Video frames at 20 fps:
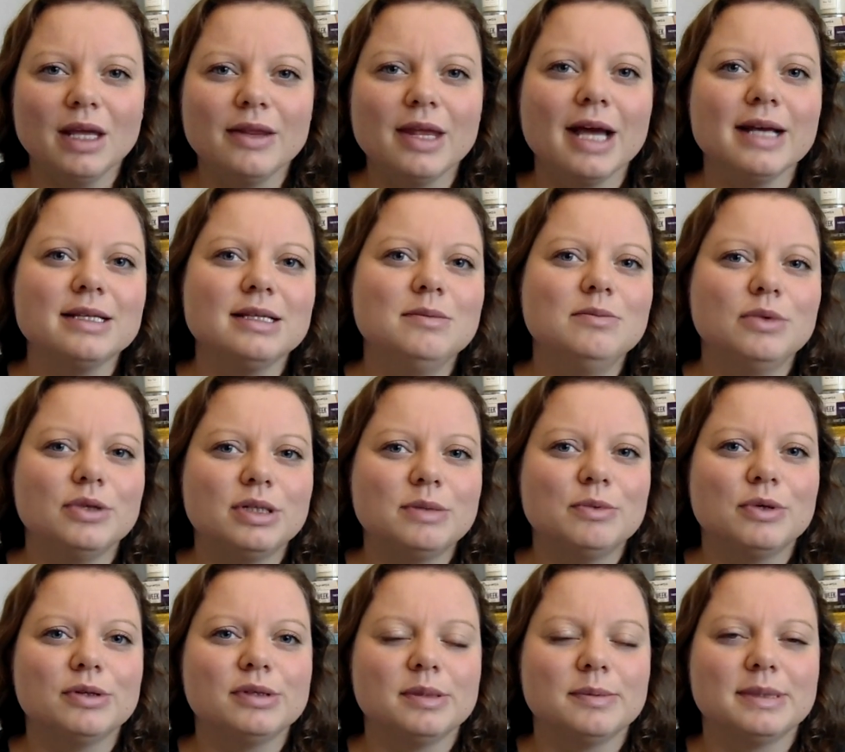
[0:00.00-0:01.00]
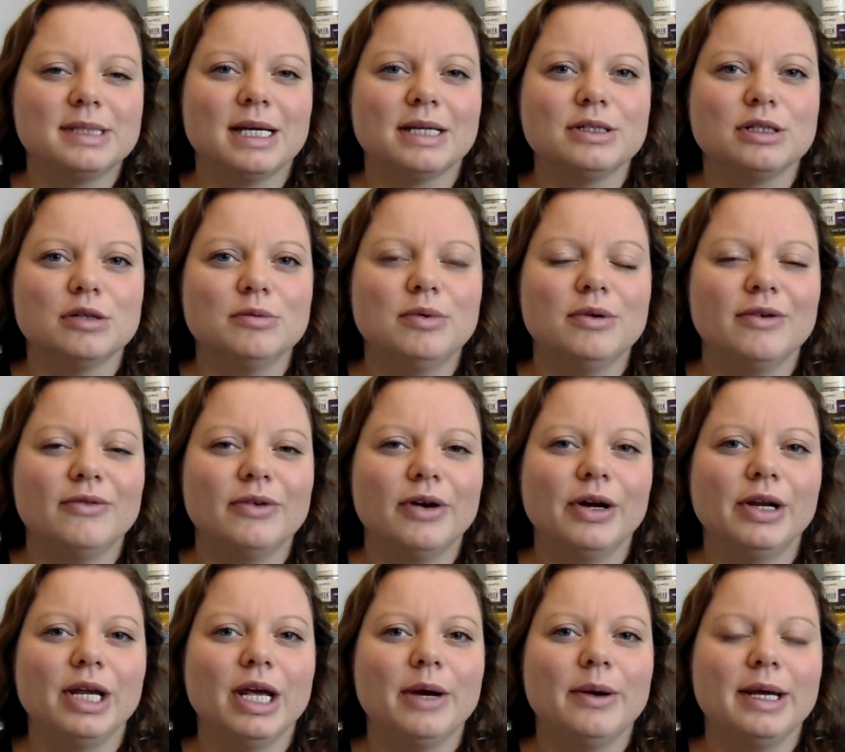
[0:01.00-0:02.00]
That's a much more substantial
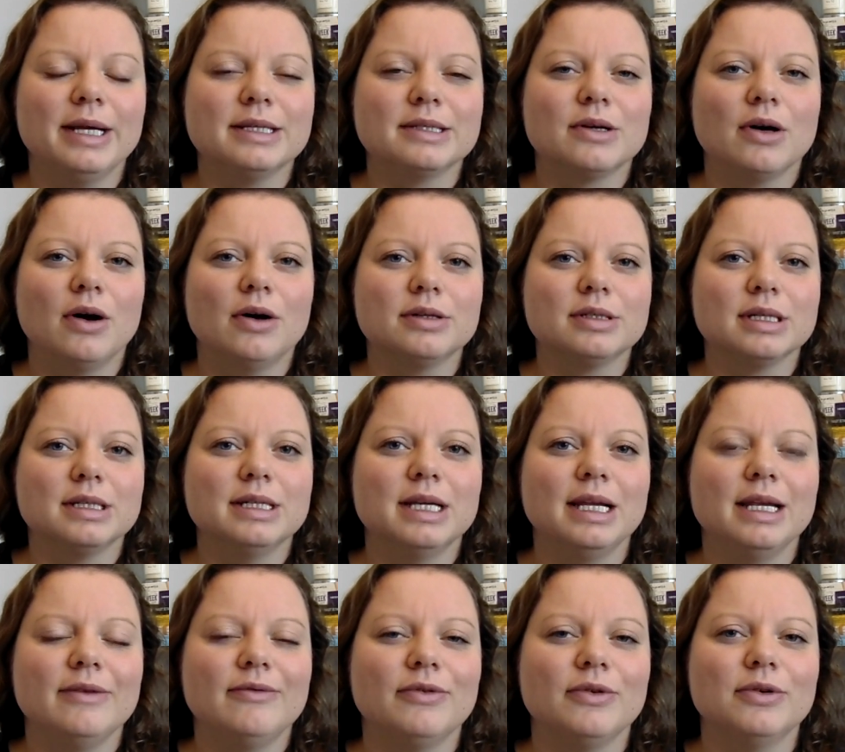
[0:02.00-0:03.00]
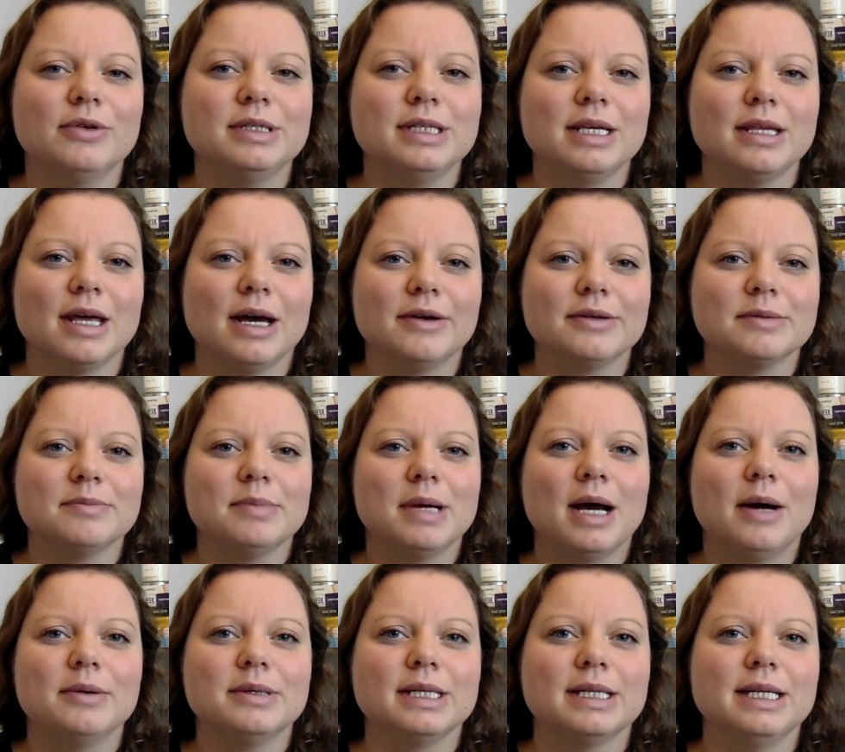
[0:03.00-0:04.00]
portfolio. It's got nearly
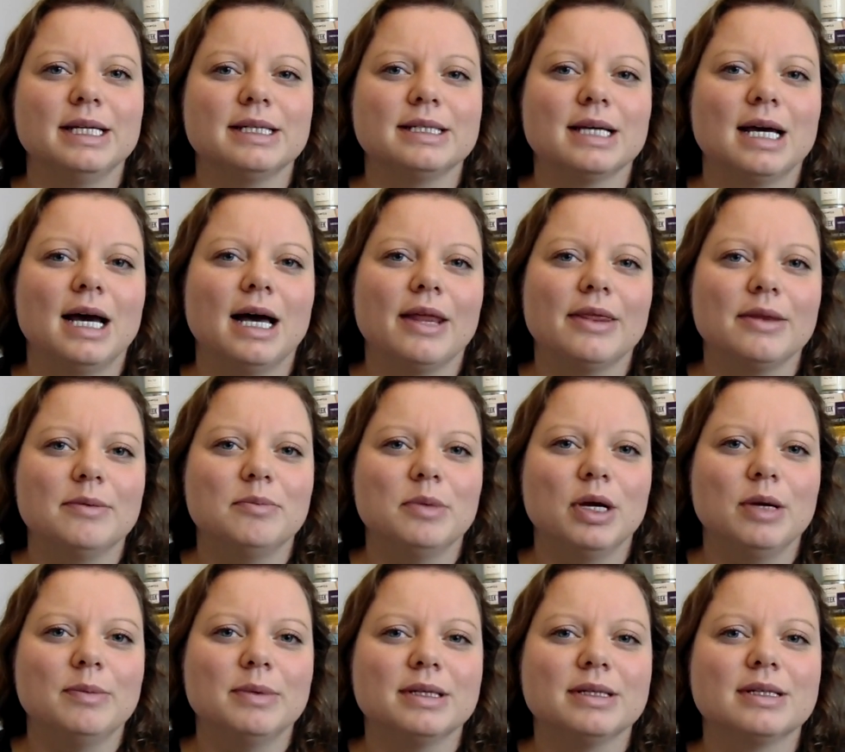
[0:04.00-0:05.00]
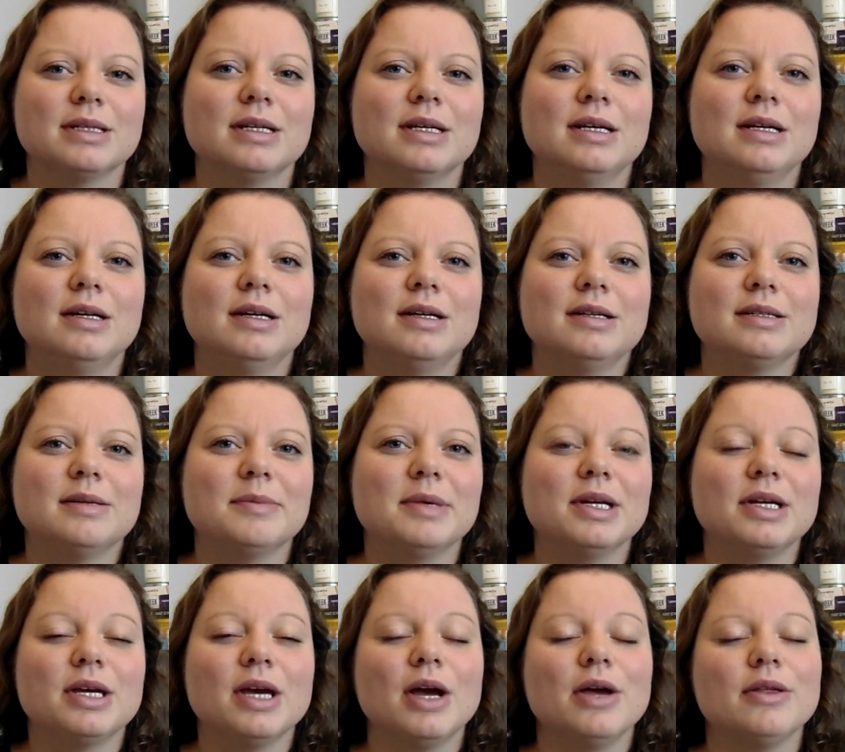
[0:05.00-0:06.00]
£40,000 in it at the moment. So I'm
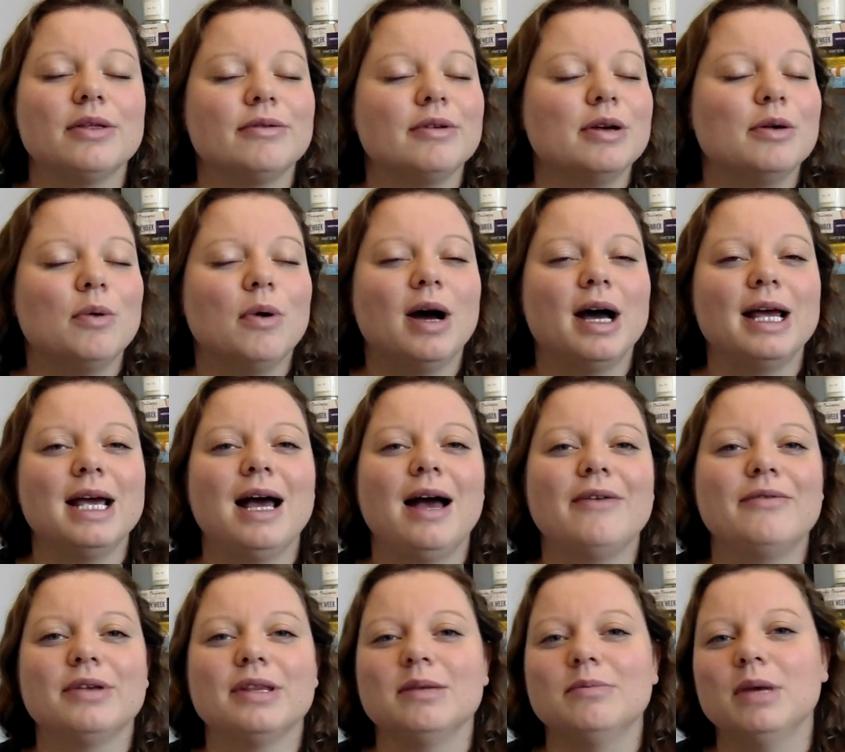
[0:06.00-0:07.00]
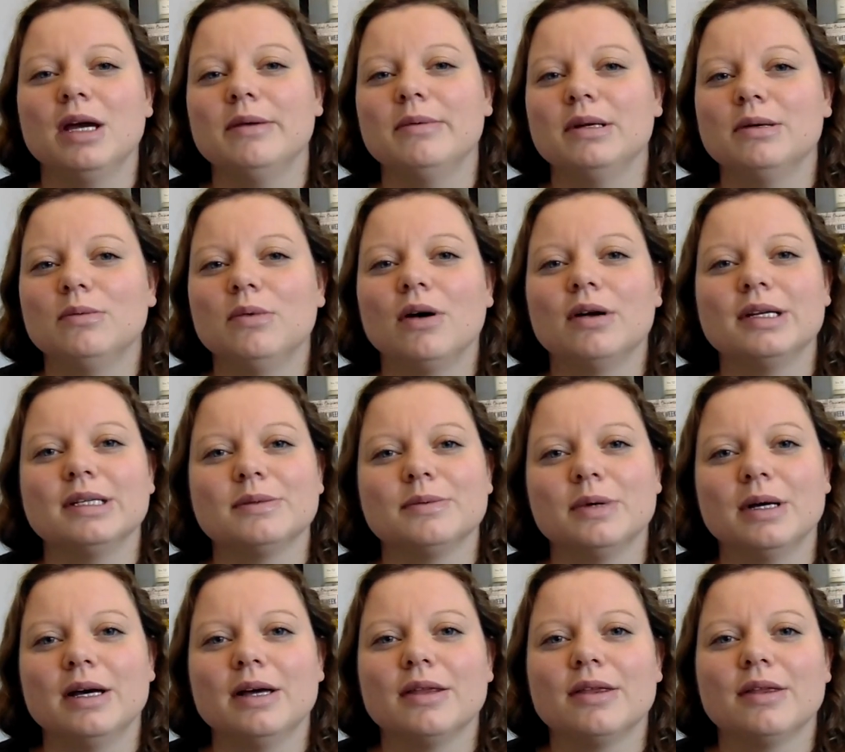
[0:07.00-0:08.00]
going to go through what I have at the moment, what it's
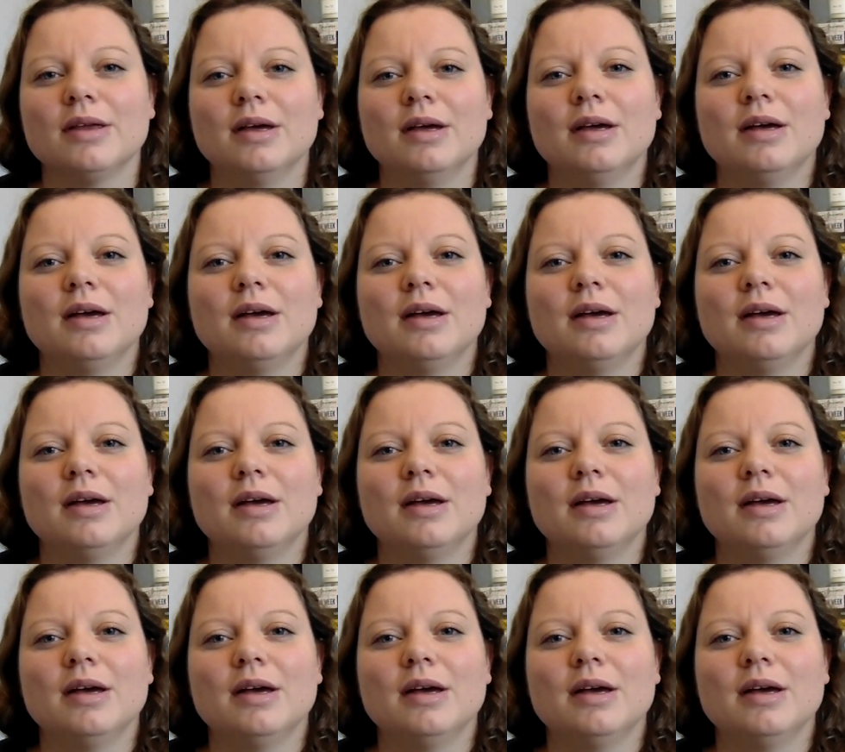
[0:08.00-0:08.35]
worth,